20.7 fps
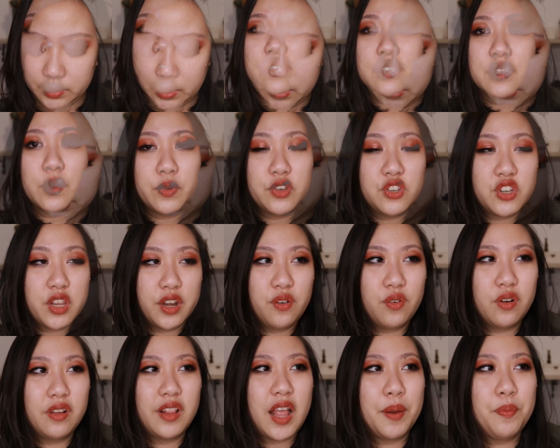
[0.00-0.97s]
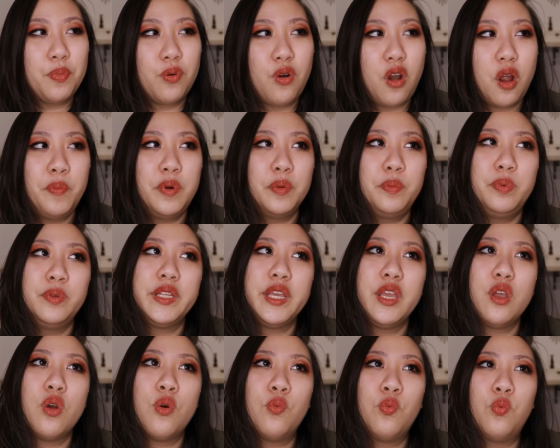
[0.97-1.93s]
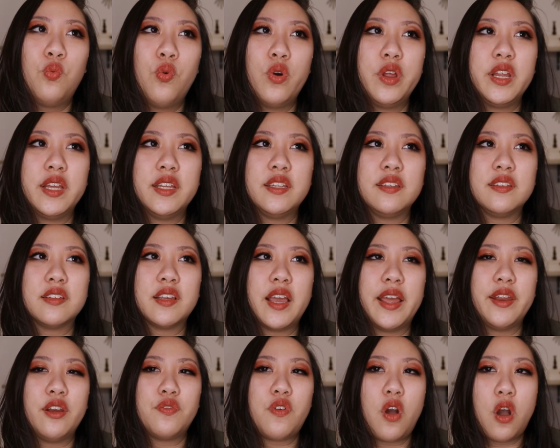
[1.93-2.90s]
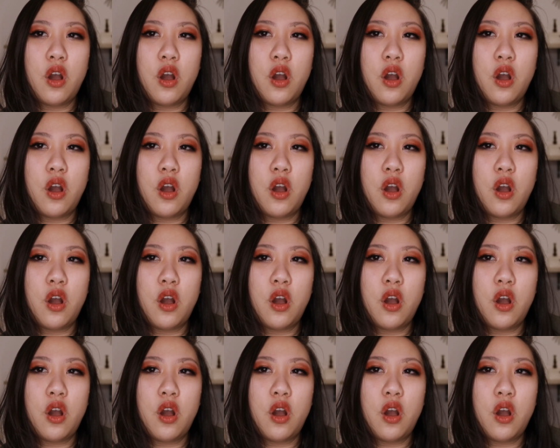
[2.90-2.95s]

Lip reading: So in general, I probably wouldn't kind of